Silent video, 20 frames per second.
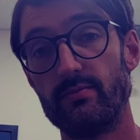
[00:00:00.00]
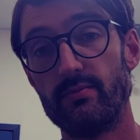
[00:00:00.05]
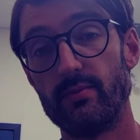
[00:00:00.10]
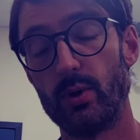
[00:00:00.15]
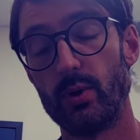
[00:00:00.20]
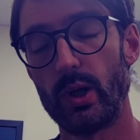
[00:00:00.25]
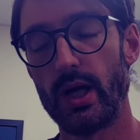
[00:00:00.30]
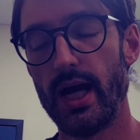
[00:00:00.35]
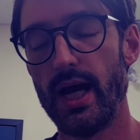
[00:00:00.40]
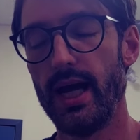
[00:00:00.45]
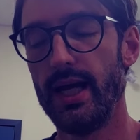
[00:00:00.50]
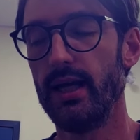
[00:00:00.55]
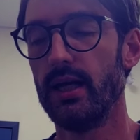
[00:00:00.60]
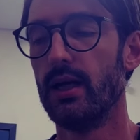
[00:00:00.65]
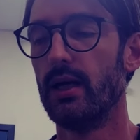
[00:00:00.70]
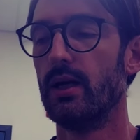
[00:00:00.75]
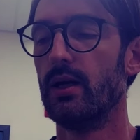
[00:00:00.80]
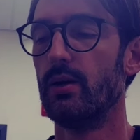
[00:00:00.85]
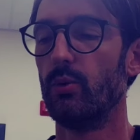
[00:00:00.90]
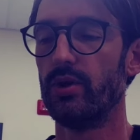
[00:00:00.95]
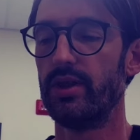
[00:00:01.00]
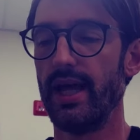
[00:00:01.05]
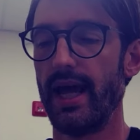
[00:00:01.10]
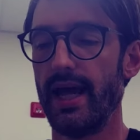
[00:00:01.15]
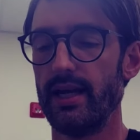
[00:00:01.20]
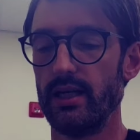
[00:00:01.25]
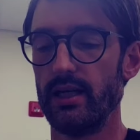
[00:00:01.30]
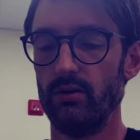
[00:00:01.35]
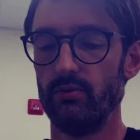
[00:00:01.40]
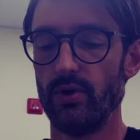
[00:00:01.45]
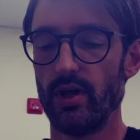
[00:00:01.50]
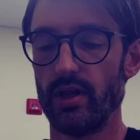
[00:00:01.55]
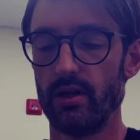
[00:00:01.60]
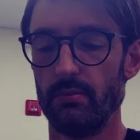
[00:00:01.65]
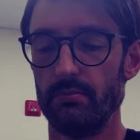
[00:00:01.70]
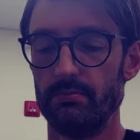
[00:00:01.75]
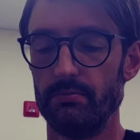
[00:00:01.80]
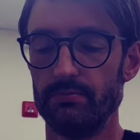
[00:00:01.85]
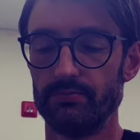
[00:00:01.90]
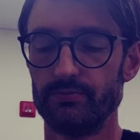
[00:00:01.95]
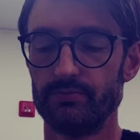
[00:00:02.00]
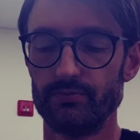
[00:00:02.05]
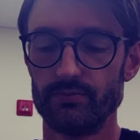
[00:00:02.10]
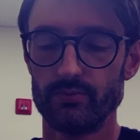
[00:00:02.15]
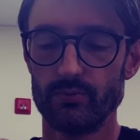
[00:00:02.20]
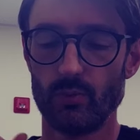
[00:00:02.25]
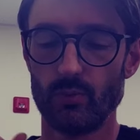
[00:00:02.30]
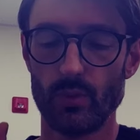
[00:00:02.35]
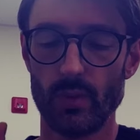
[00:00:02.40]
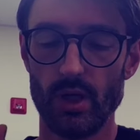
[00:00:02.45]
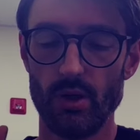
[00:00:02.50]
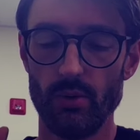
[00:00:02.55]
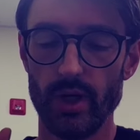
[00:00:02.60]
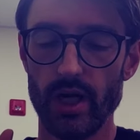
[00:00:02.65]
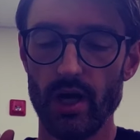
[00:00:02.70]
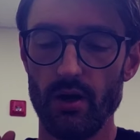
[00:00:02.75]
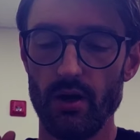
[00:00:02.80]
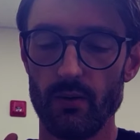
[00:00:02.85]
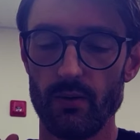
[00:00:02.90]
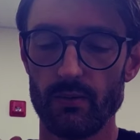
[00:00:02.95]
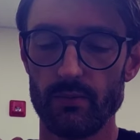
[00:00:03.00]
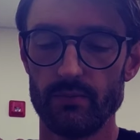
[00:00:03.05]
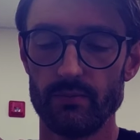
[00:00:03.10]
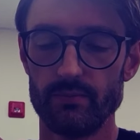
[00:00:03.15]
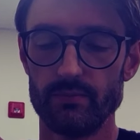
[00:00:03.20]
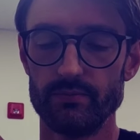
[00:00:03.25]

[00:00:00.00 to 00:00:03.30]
okay, with the ending rhythm. Here we go.